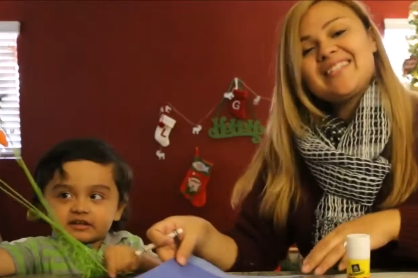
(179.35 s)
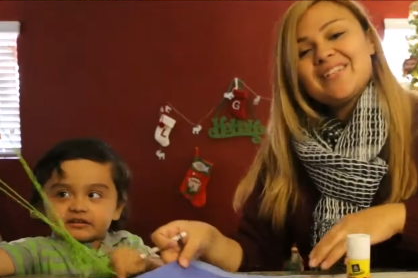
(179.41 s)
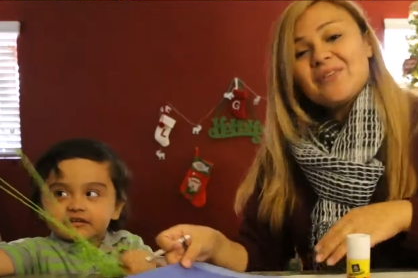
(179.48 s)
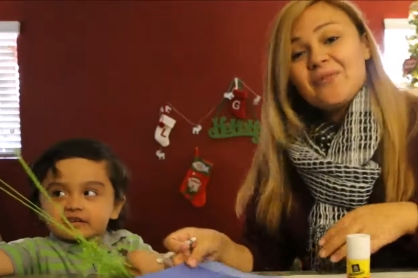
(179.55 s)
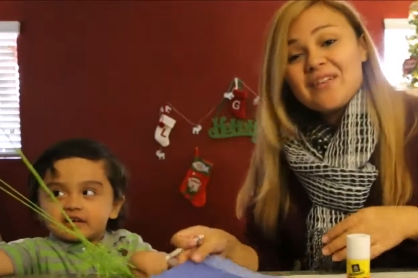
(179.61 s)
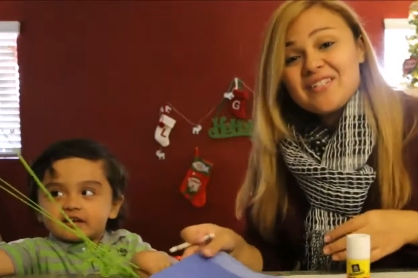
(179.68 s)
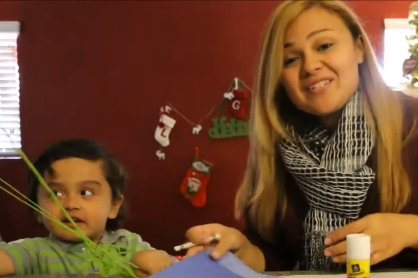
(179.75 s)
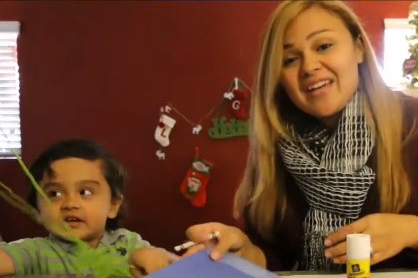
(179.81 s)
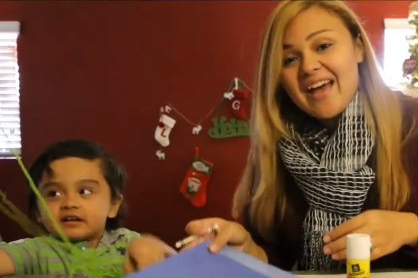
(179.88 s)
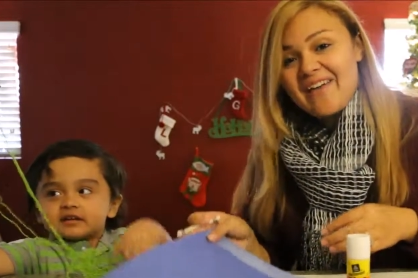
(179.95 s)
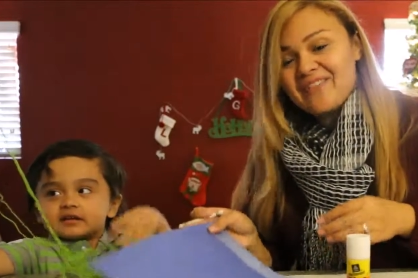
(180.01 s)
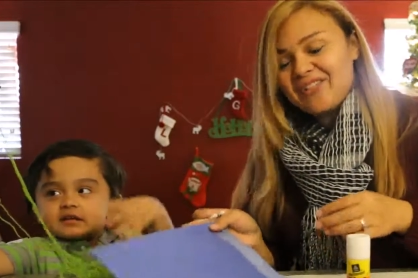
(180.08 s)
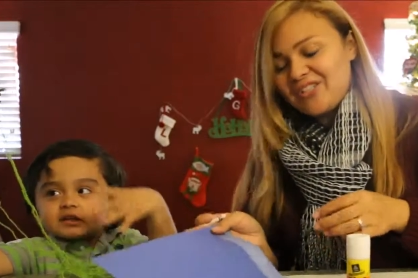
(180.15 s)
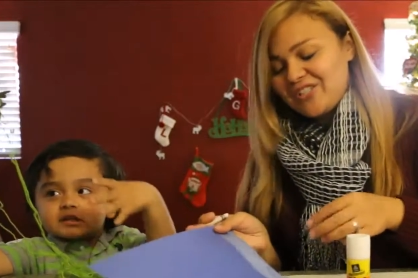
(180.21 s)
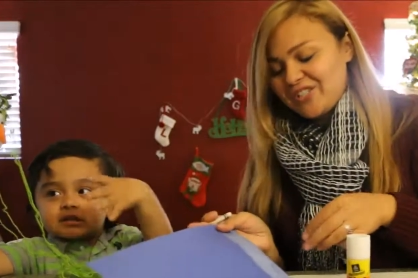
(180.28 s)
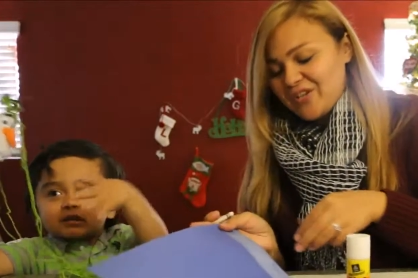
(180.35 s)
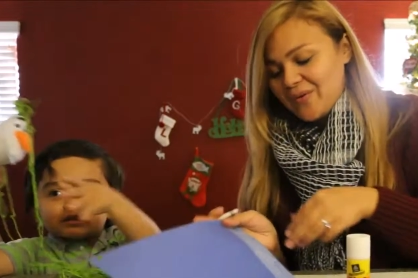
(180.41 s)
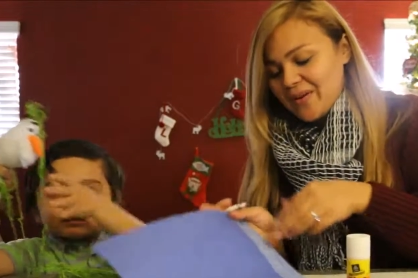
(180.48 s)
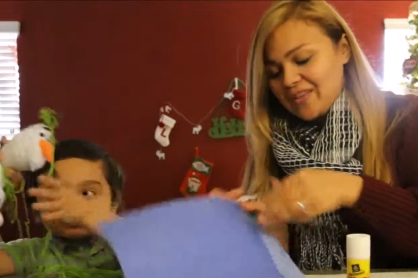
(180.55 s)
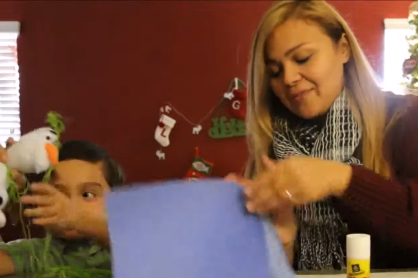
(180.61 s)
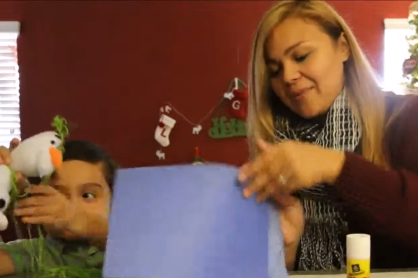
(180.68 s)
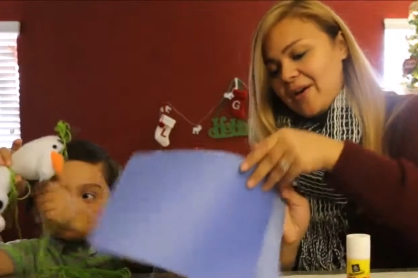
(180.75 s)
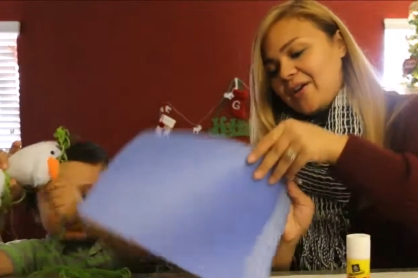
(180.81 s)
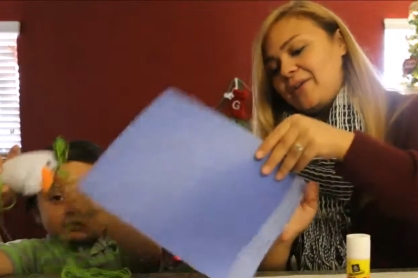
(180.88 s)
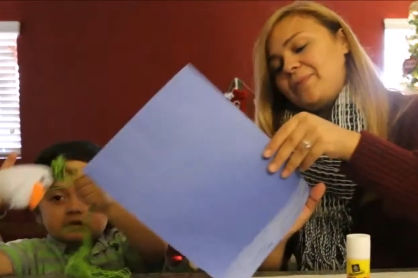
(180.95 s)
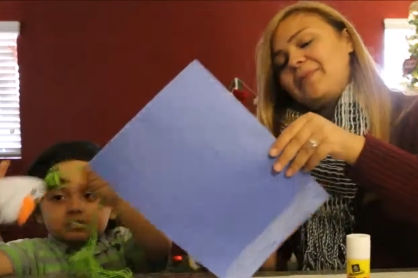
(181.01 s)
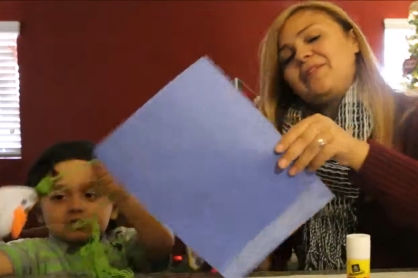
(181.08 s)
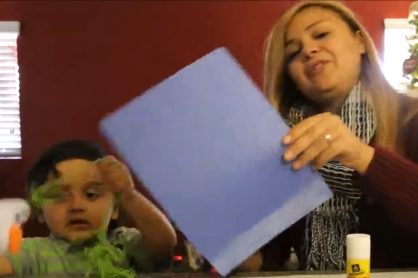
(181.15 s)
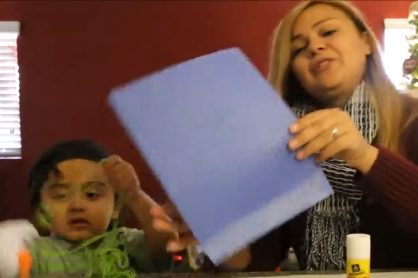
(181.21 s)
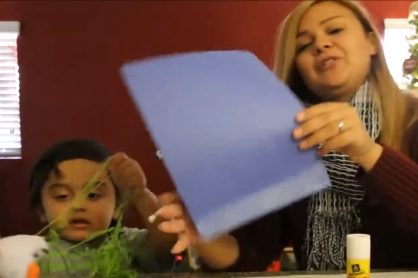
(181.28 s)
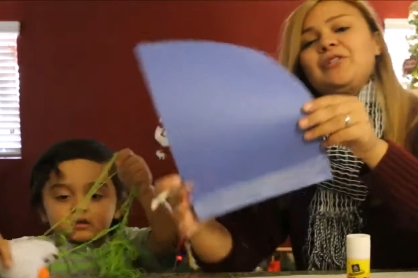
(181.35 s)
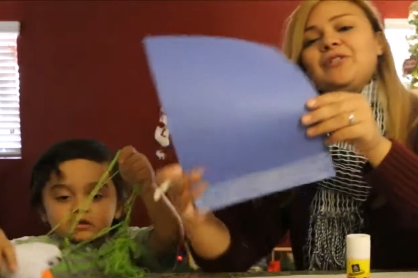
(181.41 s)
Speaker 1: so once you have your snow at the bottom, it should